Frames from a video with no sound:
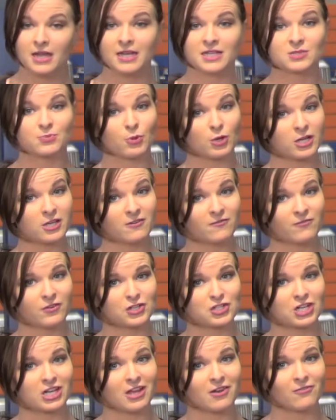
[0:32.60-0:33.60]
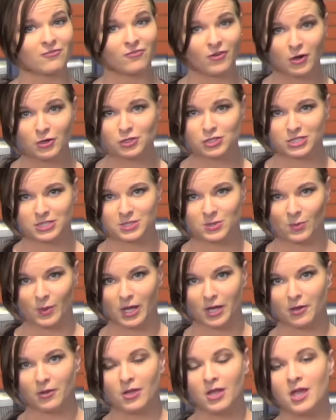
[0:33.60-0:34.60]
It's pretty efficient and functions
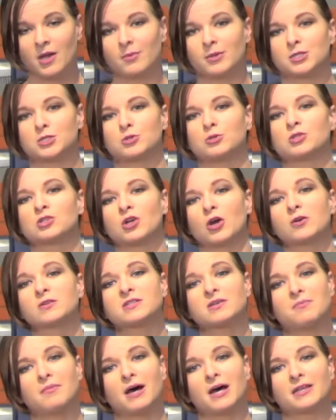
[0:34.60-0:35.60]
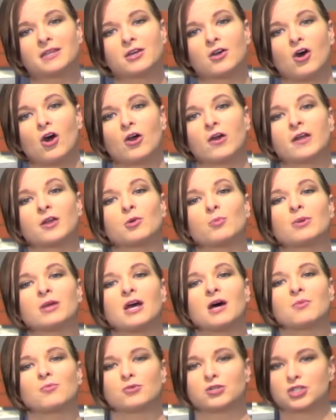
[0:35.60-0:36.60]
well, but as you start to mod the car, it'll
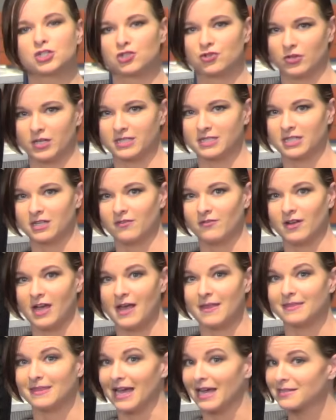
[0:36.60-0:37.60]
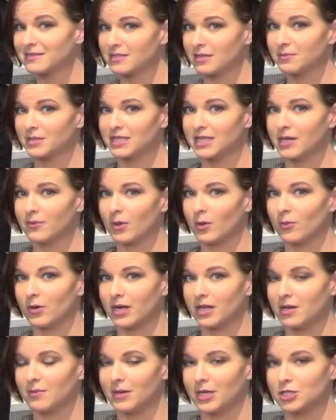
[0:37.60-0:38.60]
become restrictive, and that's something that we
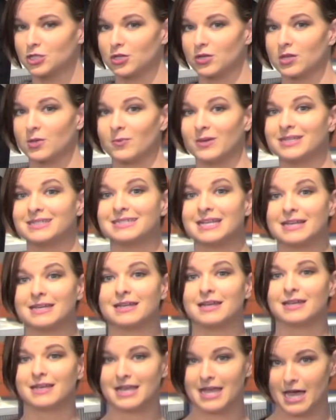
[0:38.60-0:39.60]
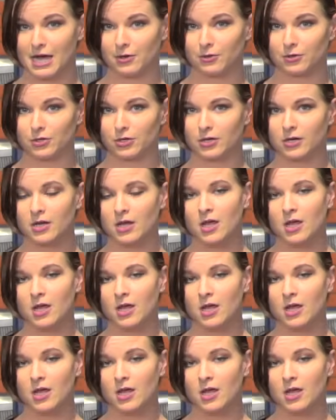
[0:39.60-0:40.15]
wanted to make sure that we didn't encounter.